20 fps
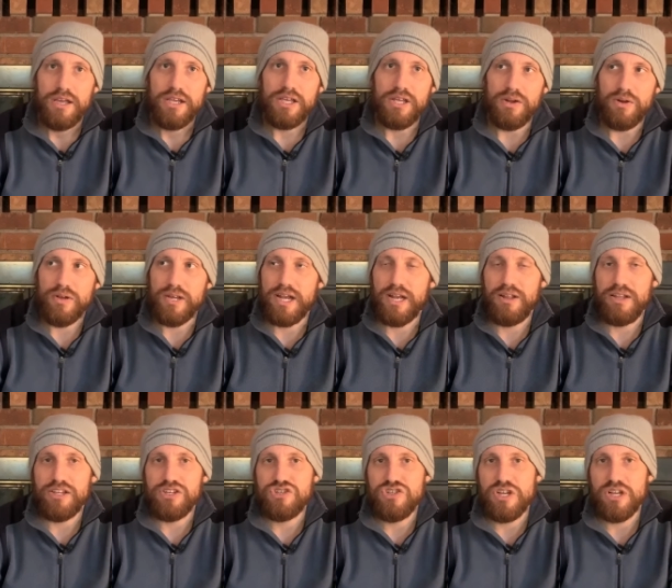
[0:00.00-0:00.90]
you know, kind of
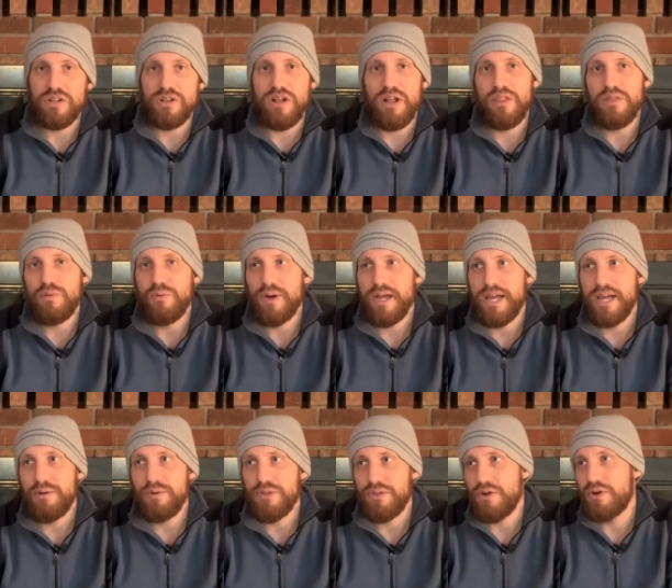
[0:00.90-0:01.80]
like Jingle All the
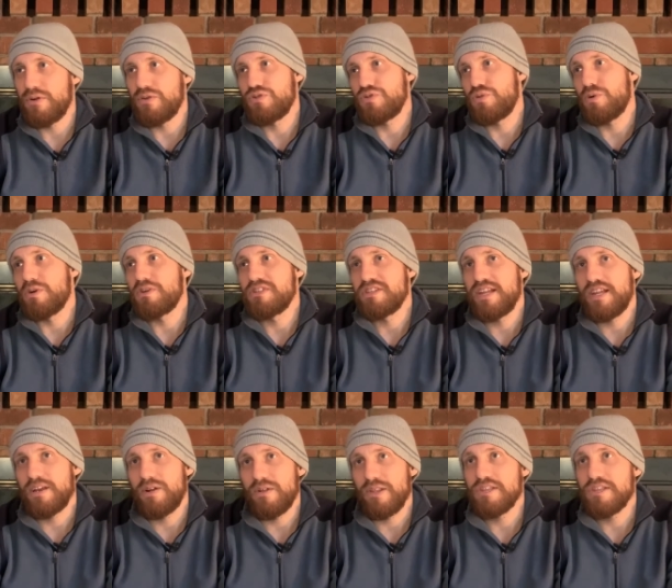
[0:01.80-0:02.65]
Way with Arnold Schwarzenegger.